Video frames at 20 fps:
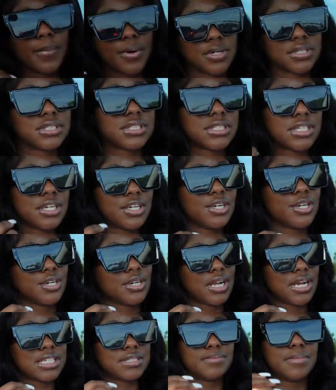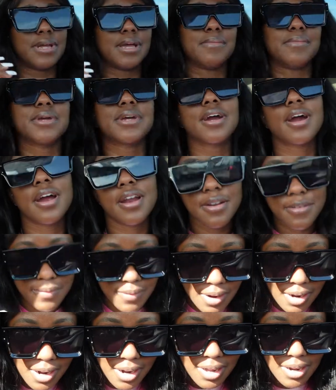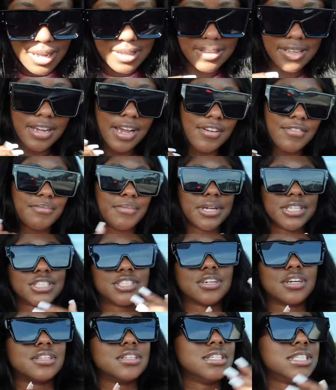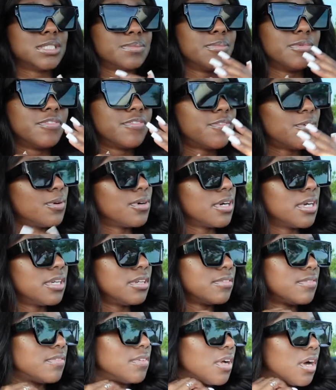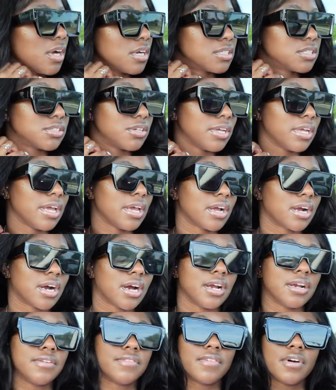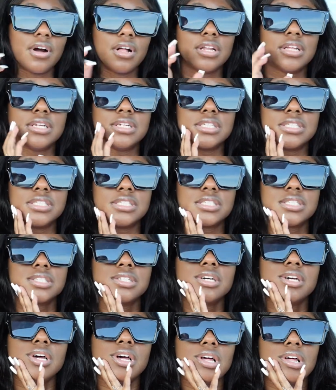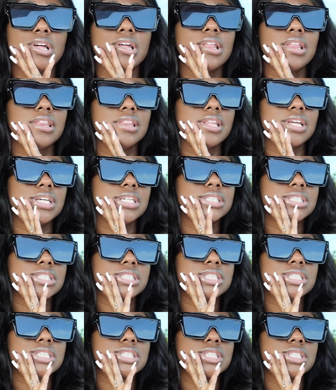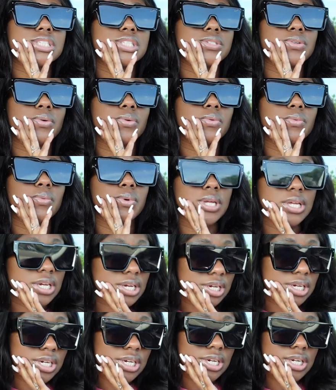But your girl has Miami Carnival. I think I've mentioned this before in the vlog. So yeah, Carnival is this week.